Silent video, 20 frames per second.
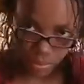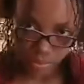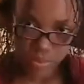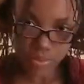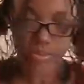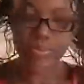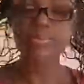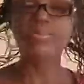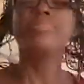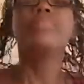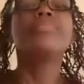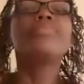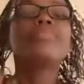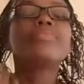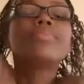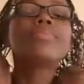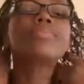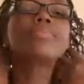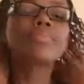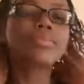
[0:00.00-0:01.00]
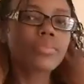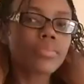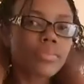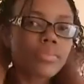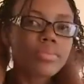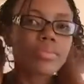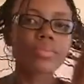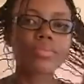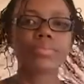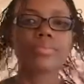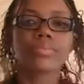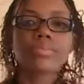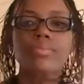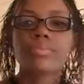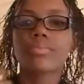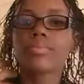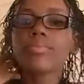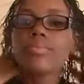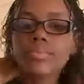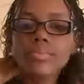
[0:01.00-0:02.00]

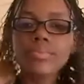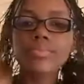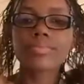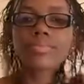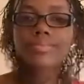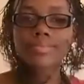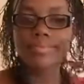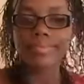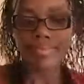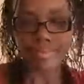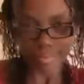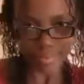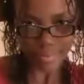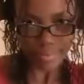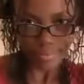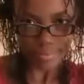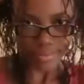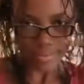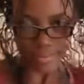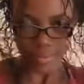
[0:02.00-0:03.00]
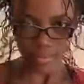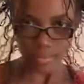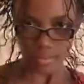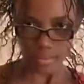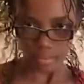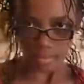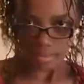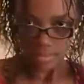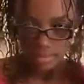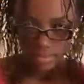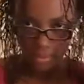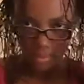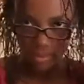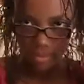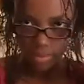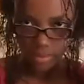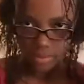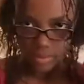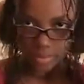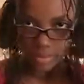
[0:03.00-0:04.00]

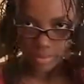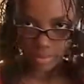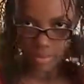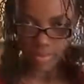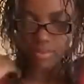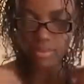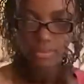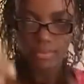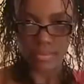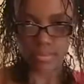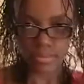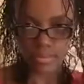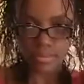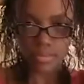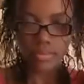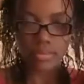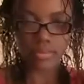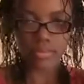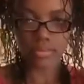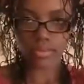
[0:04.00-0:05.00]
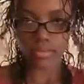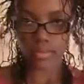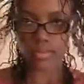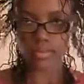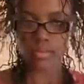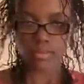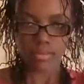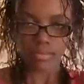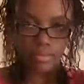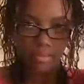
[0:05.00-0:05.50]
(no one is talking)